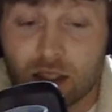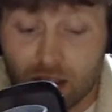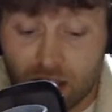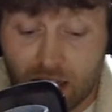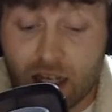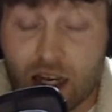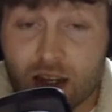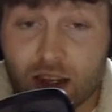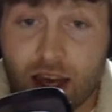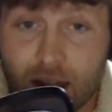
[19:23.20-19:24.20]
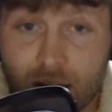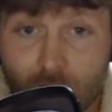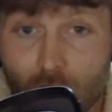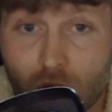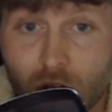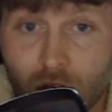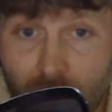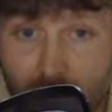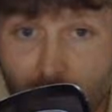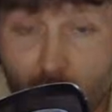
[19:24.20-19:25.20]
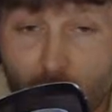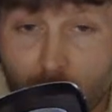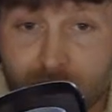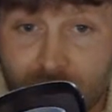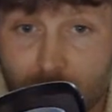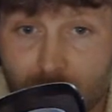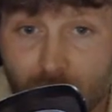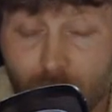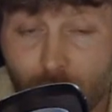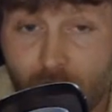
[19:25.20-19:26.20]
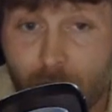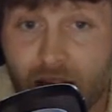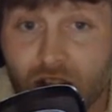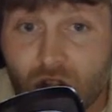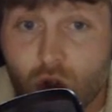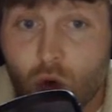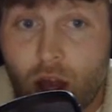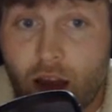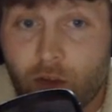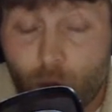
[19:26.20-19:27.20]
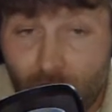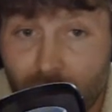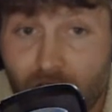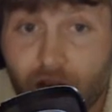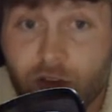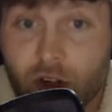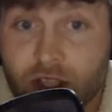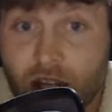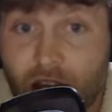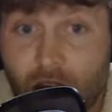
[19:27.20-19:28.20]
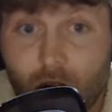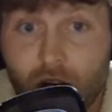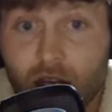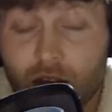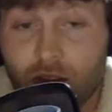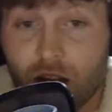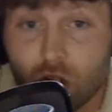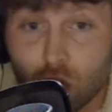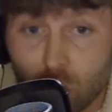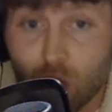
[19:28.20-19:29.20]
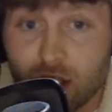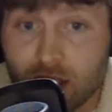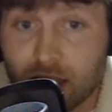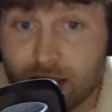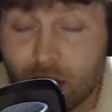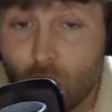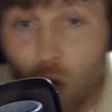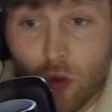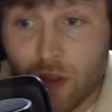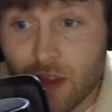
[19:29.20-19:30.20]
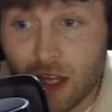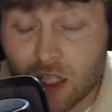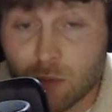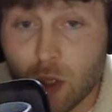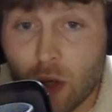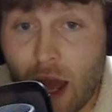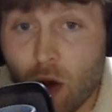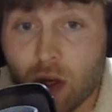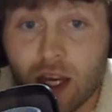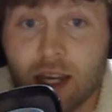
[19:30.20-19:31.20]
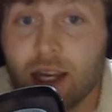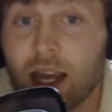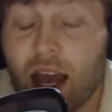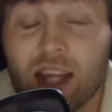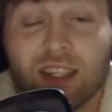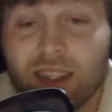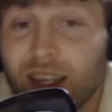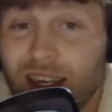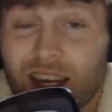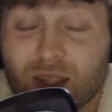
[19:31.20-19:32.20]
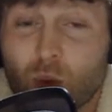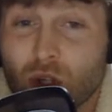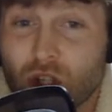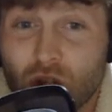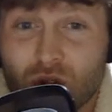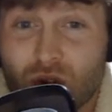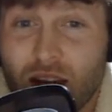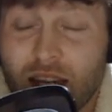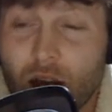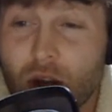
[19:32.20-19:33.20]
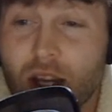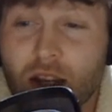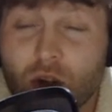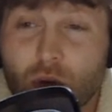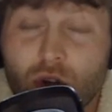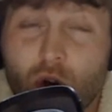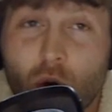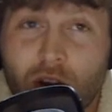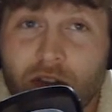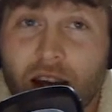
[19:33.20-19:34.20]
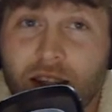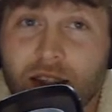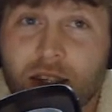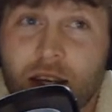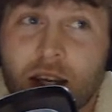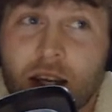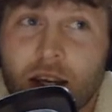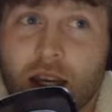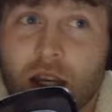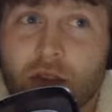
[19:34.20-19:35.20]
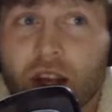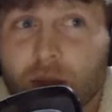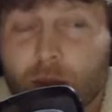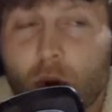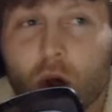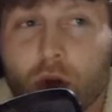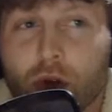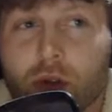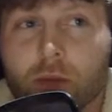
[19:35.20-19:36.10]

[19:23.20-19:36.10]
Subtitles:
getting into that little hop step that running backs do at whenever they first get a carry, and then as soon as they see the hole, then they explode out. I just think he has more juice right now, and I don't know if that's Pollard,